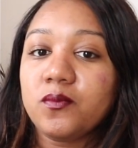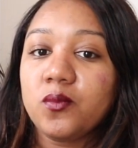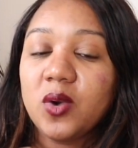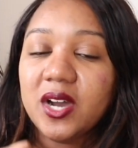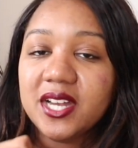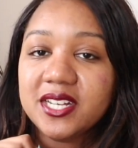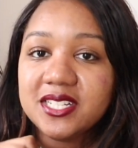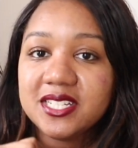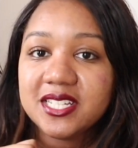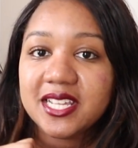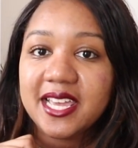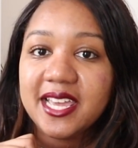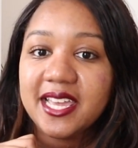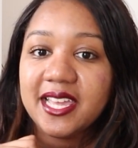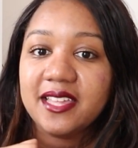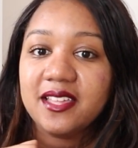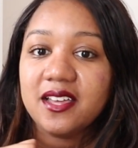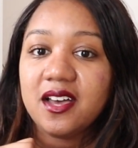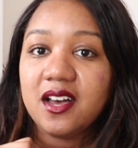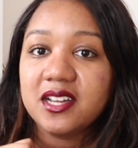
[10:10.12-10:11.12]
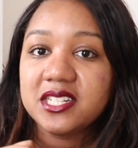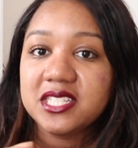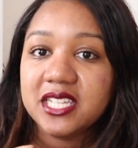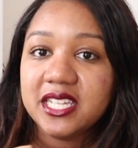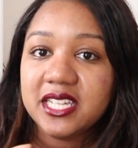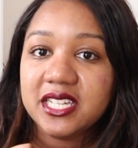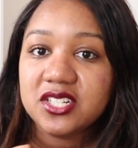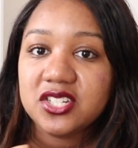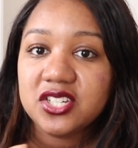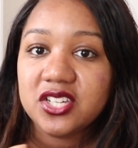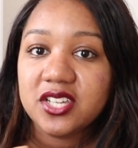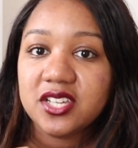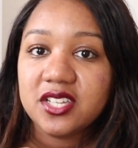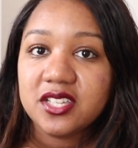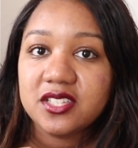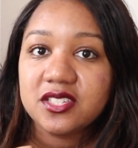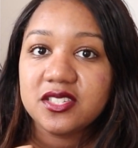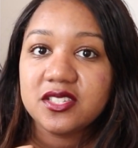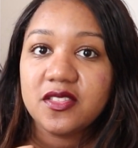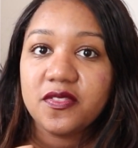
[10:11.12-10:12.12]
one day our
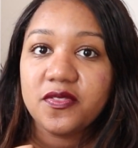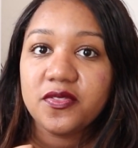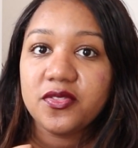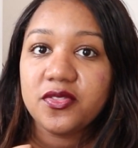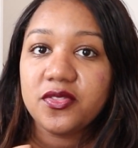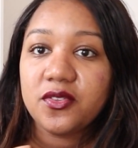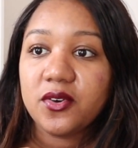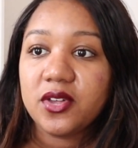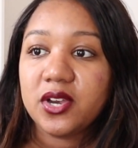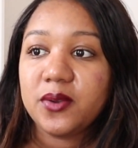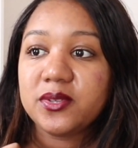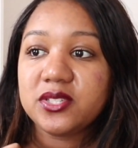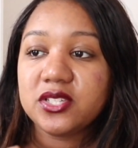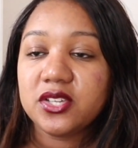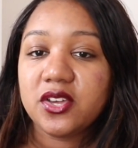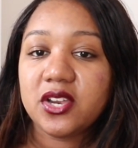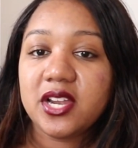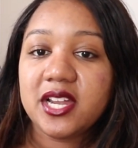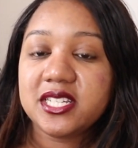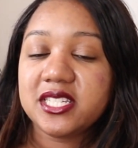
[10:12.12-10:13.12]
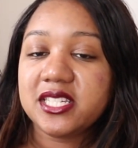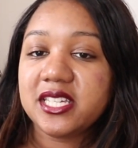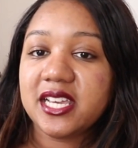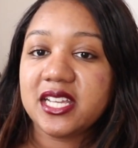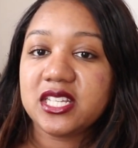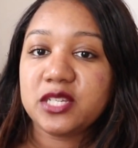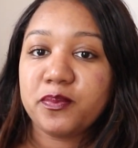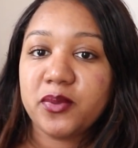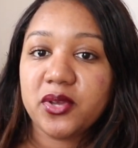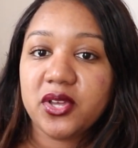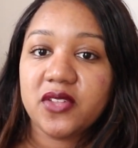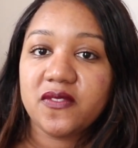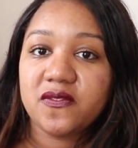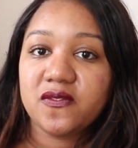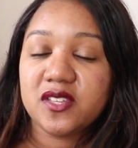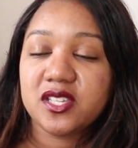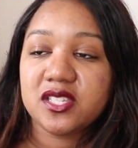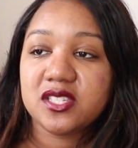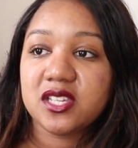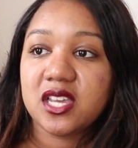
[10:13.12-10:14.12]
teachers thought it was a good idea to put
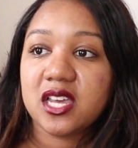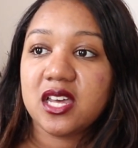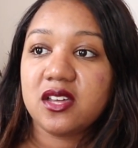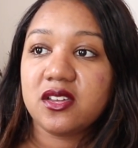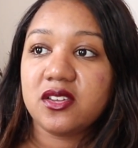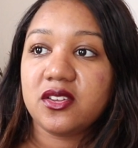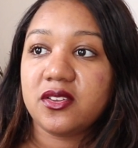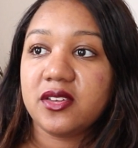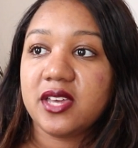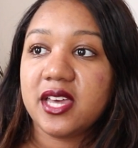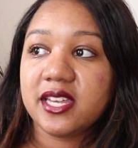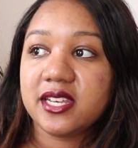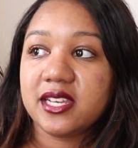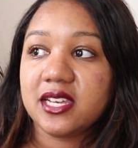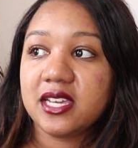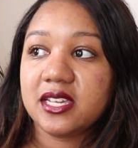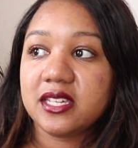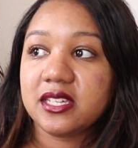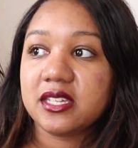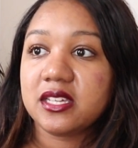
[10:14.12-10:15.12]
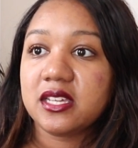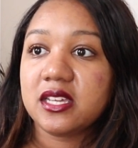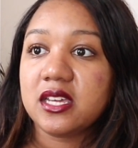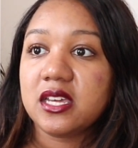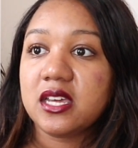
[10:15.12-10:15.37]
this girl who had like